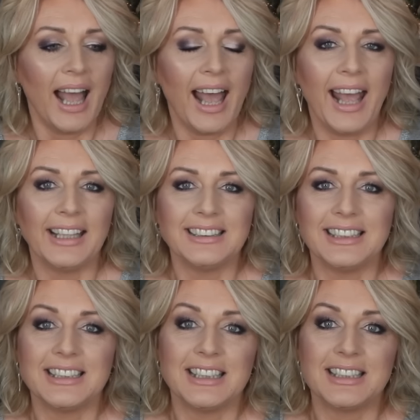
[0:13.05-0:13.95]
And
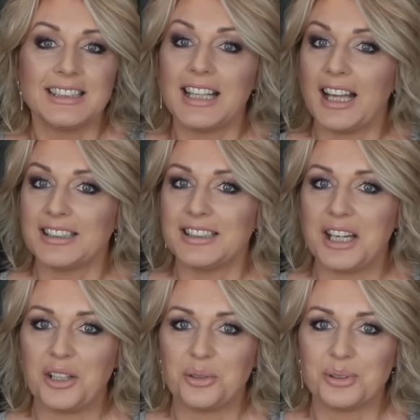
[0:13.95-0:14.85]
it is, as the
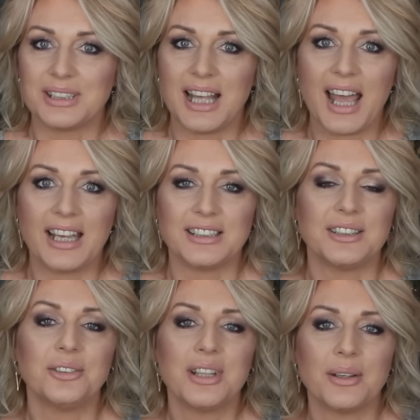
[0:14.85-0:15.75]
title says,
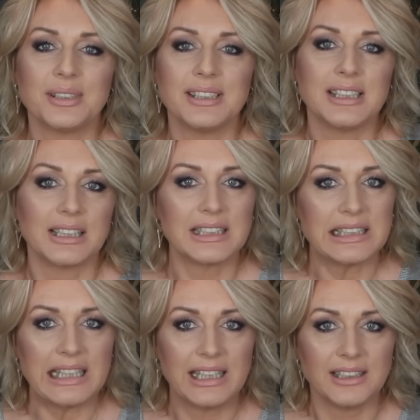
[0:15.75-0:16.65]

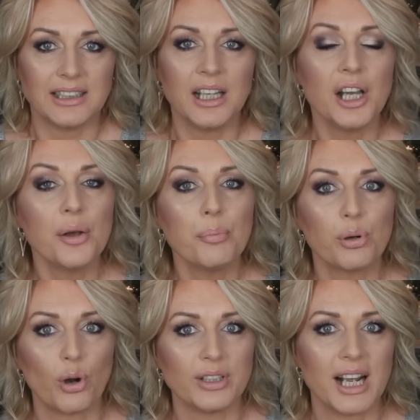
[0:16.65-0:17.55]
2016
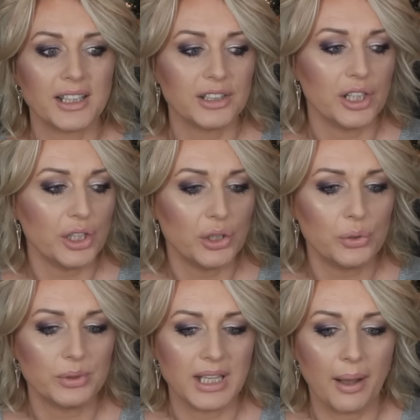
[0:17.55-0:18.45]
product
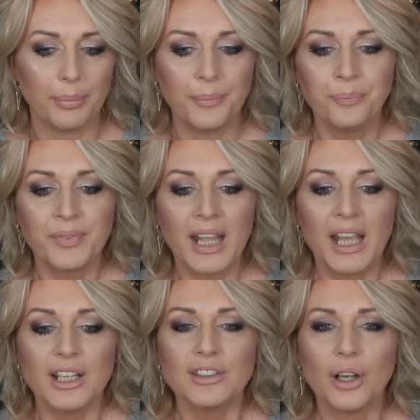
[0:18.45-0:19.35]
user.
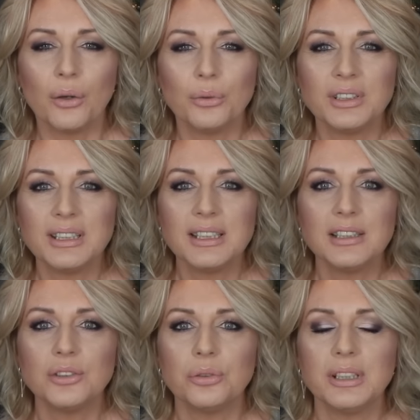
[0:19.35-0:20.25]
So this
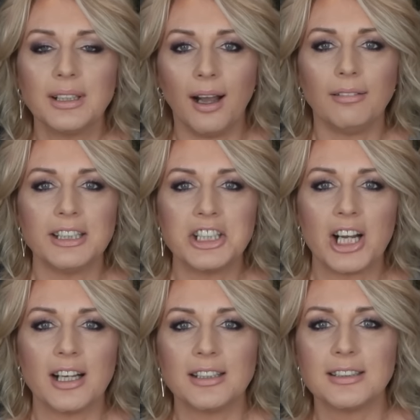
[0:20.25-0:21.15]
is to encourage
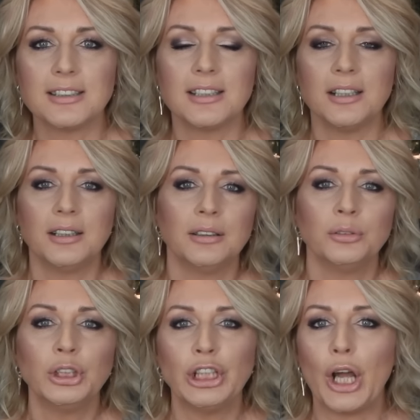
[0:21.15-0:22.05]
us,
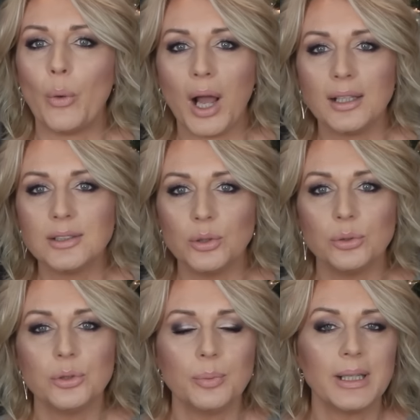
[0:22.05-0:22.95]
you know, us
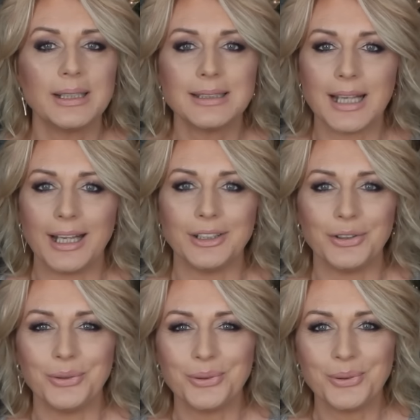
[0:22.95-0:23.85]
YouTubers and
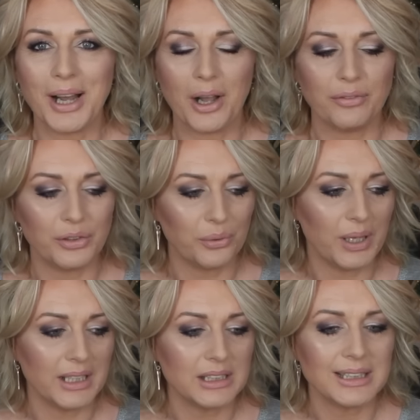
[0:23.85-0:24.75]
you, our
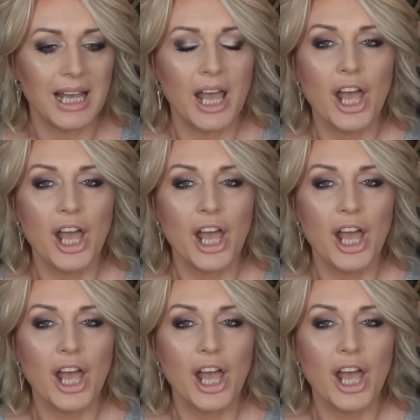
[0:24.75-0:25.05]
viewers,